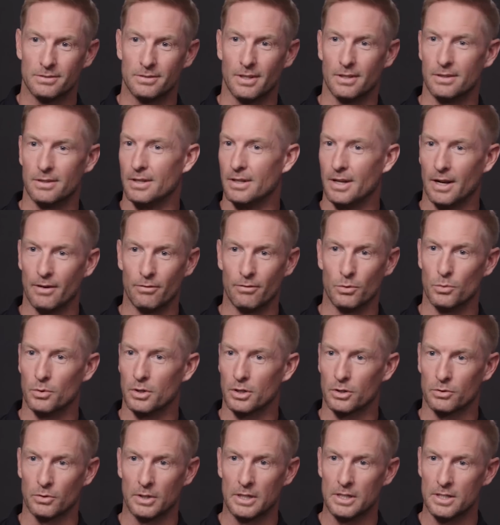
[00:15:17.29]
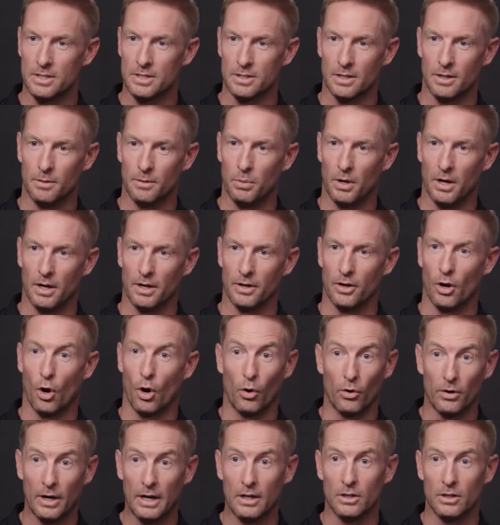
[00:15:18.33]
that then everyone agrees upon,
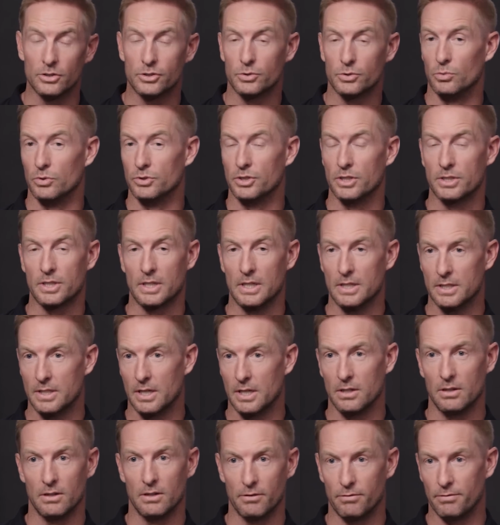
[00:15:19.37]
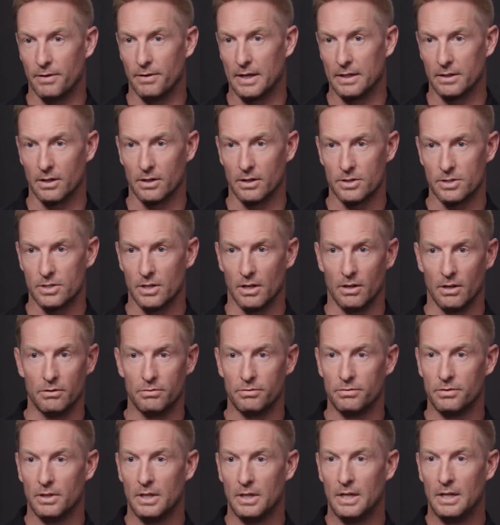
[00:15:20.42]
or else we'll just continue to find ourselves
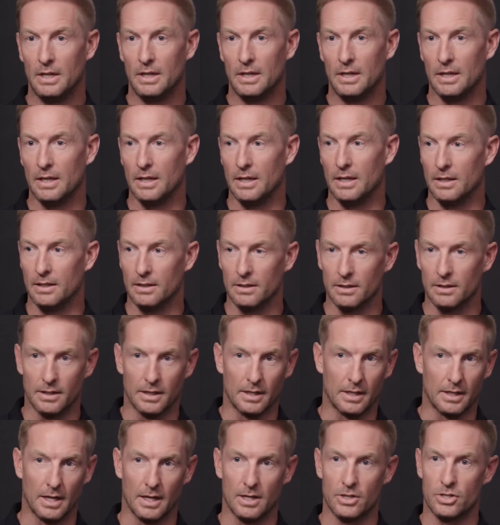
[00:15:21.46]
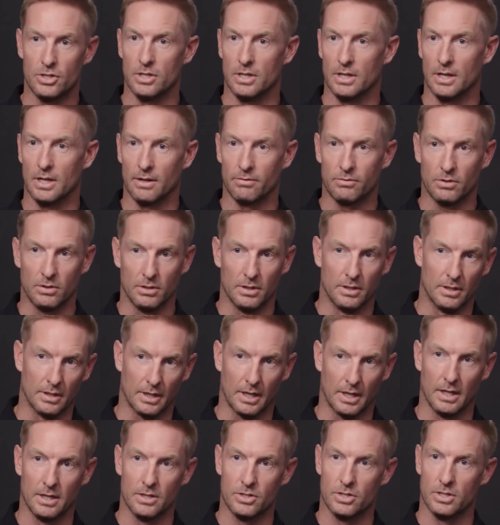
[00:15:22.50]
in litigation after
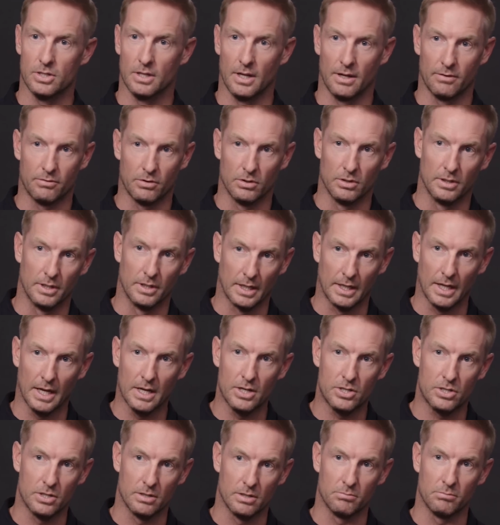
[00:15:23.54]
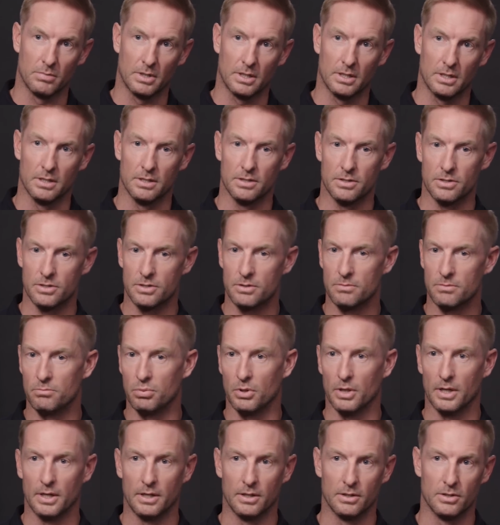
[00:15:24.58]
litigation after litigation because
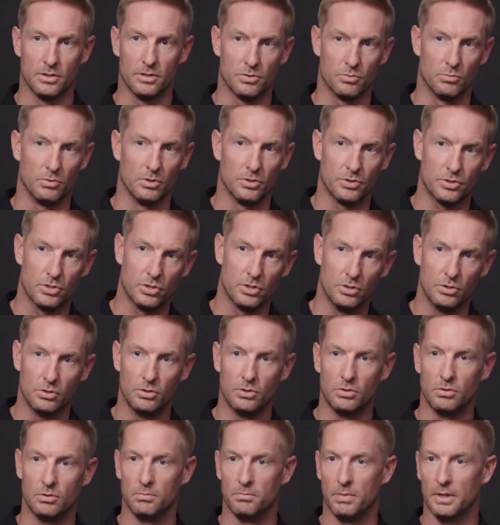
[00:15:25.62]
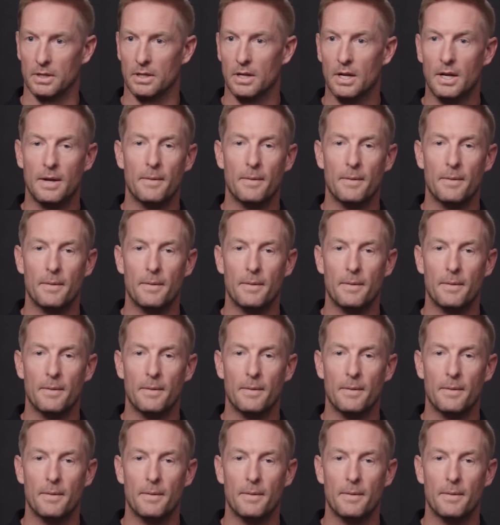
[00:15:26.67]
players will sue. But